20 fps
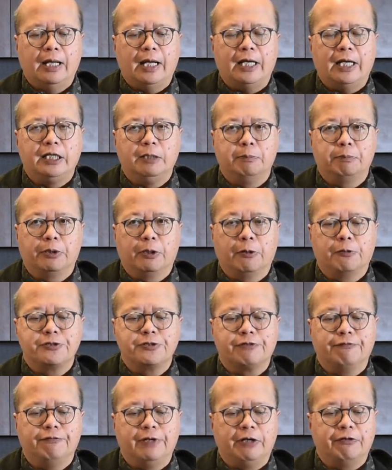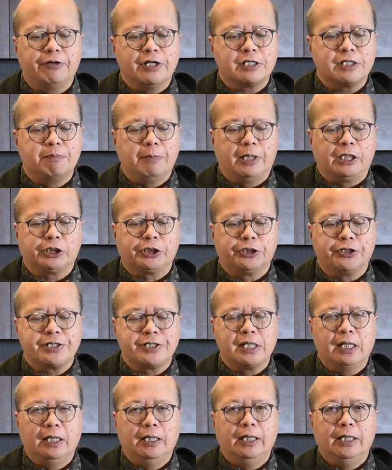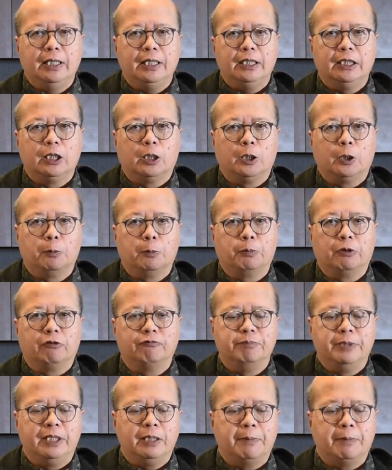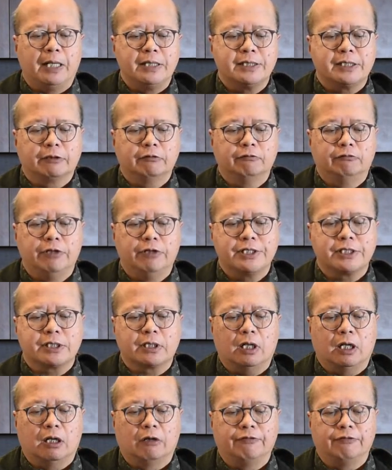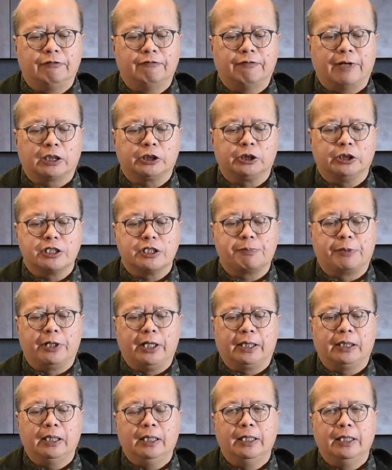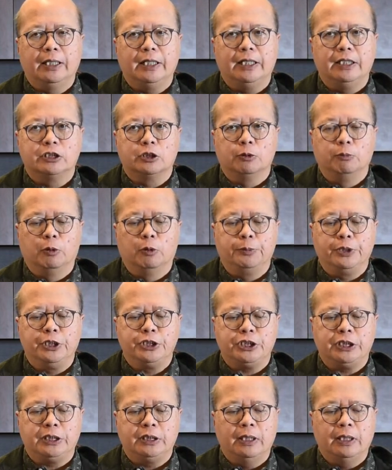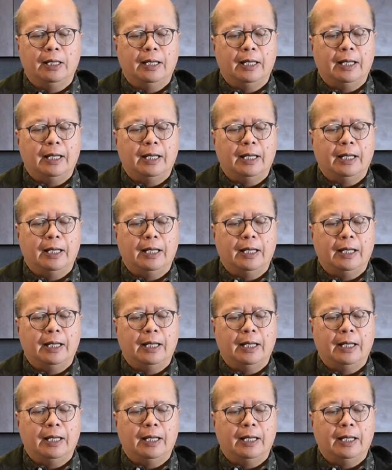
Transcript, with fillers: and imposed various measures in the hope of minimizing risk of infection spread into Momiji